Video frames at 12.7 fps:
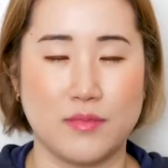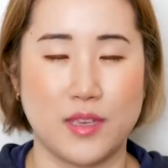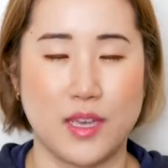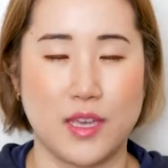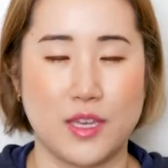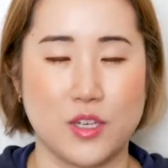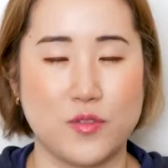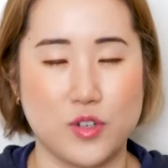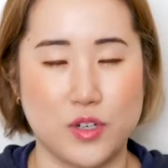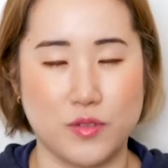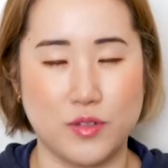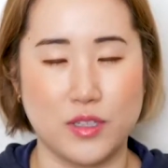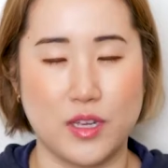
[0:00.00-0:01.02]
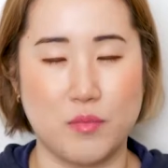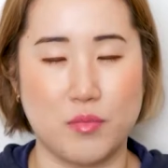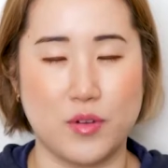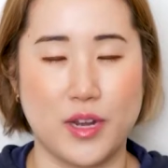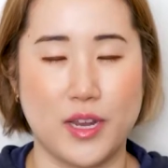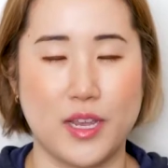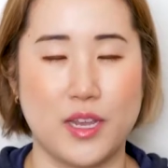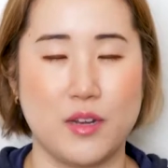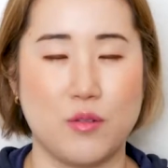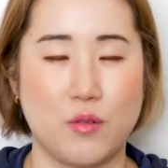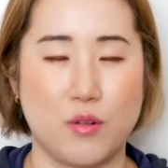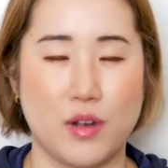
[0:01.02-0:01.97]
a shriveled up
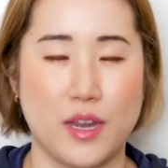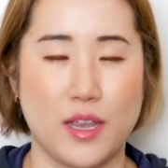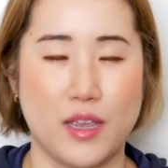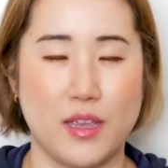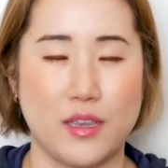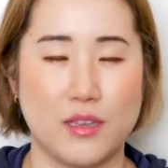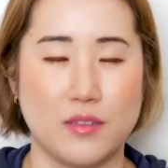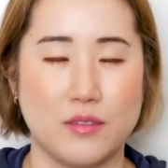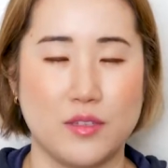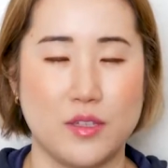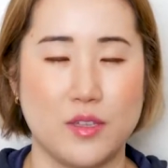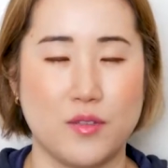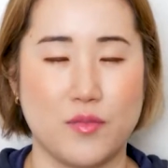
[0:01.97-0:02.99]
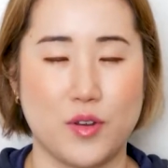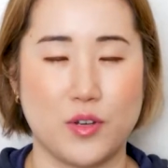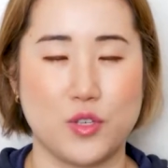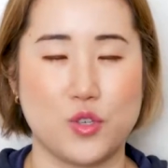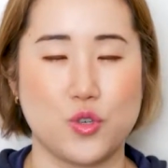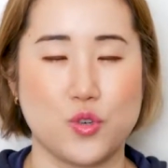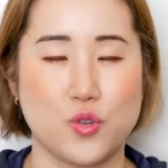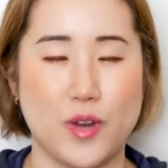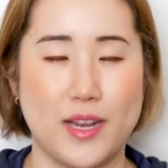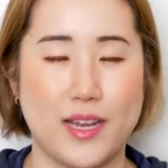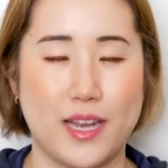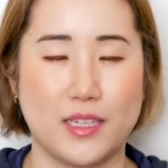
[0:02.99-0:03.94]
brain or a very
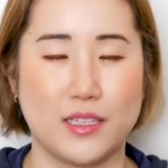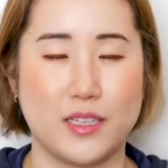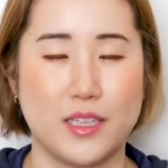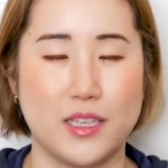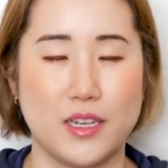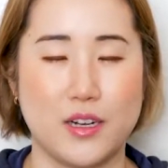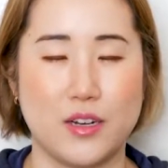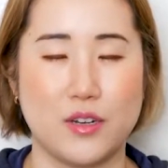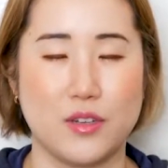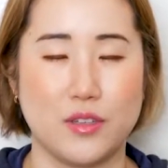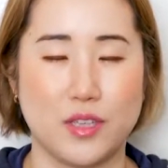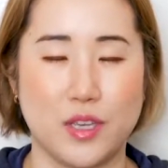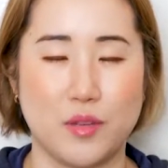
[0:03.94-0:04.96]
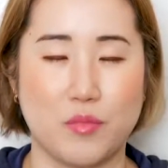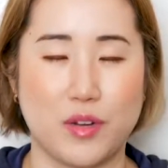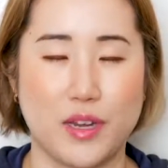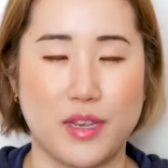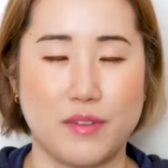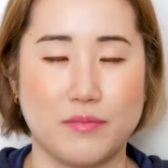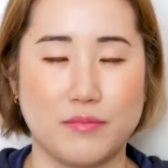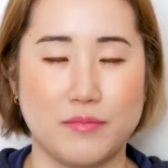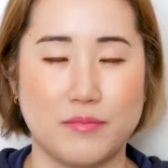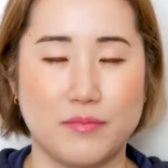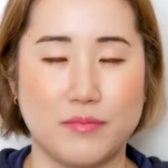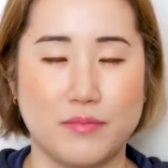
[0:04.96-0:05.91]
straight and clear looking brain.
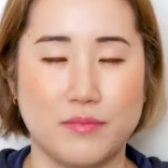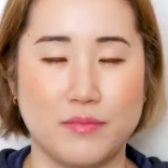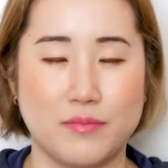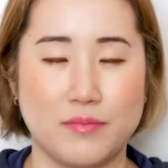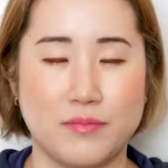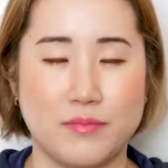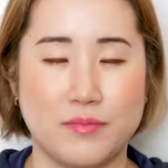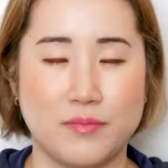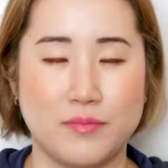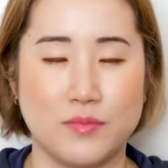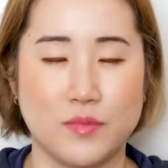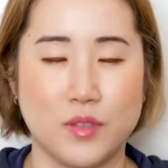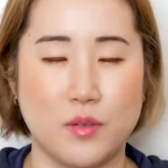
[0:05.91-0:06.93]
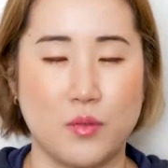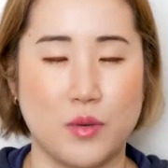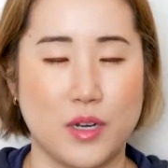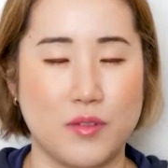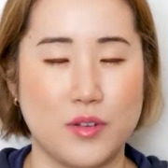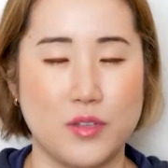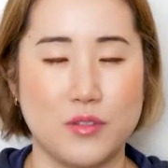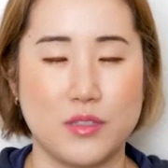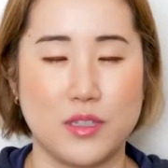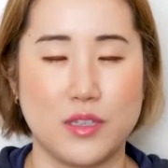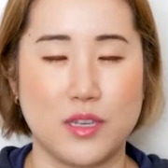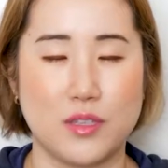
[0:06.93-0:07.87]
Whatever you
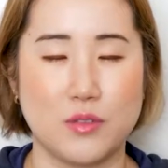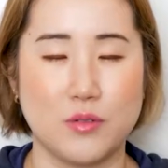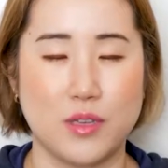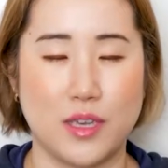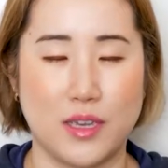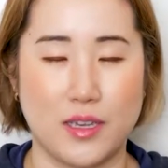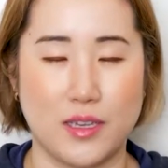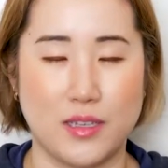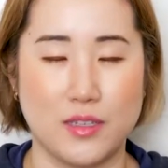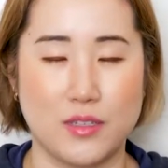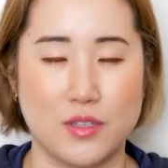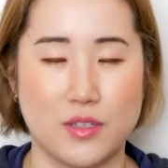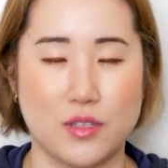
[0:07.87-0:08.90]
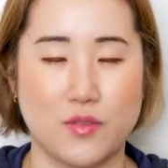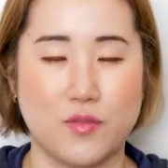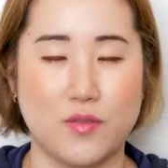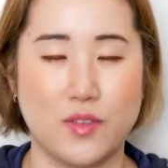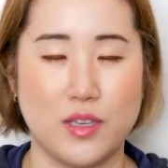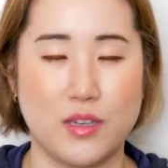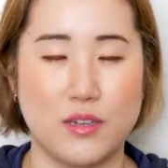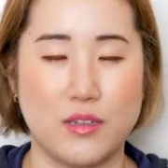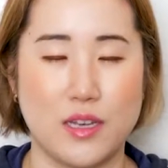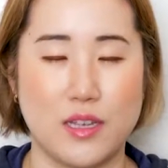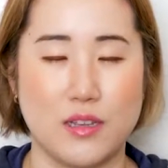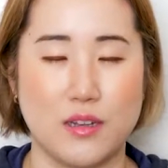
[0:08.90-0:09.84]
see, that's okay. Just feel
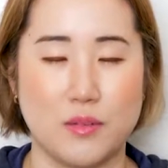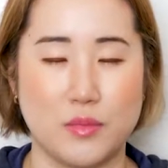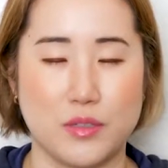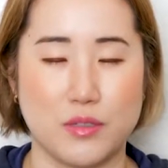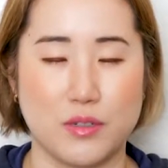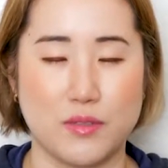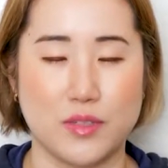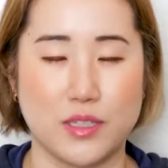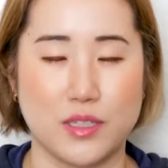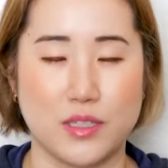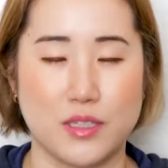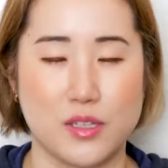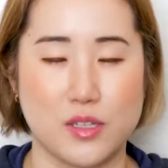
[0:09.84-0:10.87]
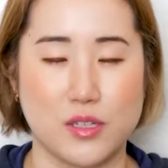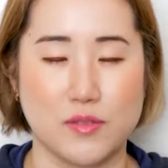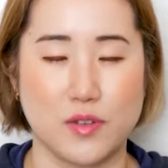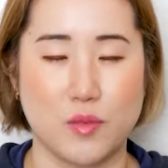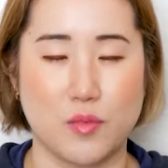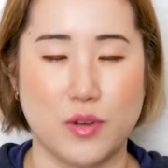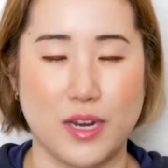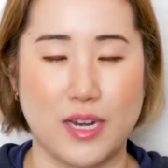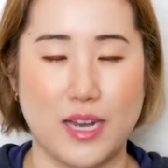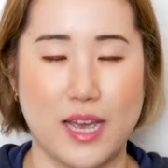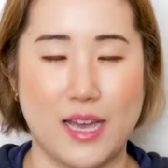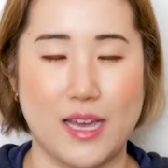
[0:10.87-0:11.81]
and observe the condition of your
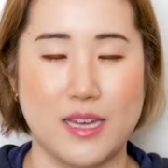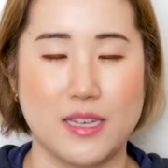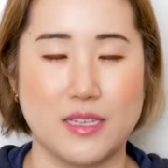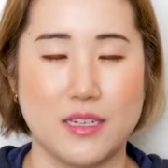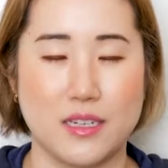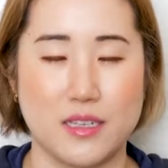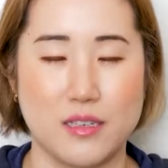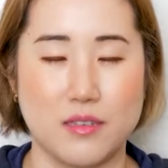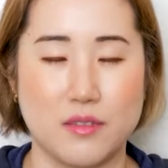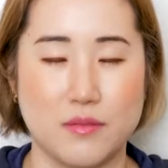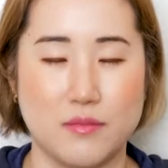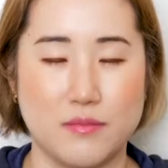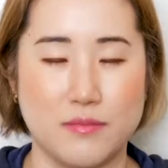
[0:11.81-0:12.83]
brain as it is.